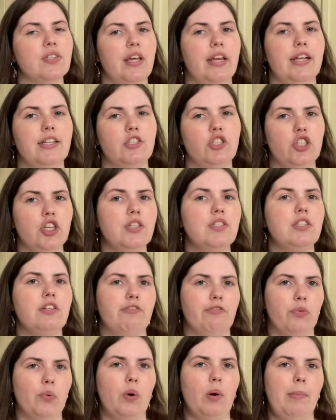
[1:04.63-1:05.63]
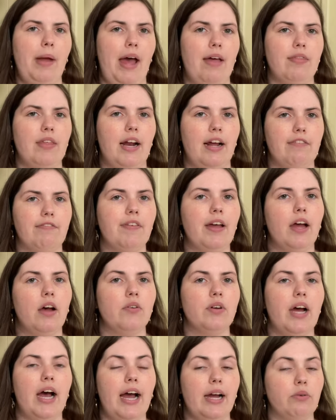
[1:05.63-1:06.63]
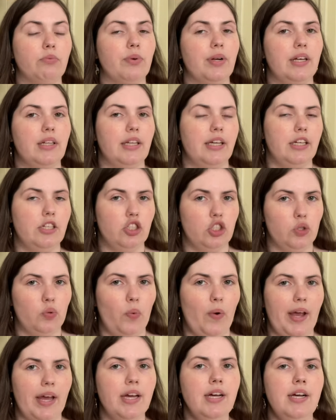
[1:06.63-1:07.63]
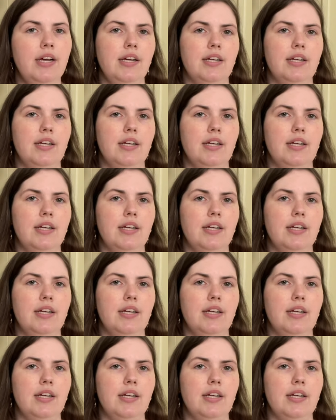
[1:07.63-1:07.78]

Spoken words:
and it's just a format that I found I really enjoy.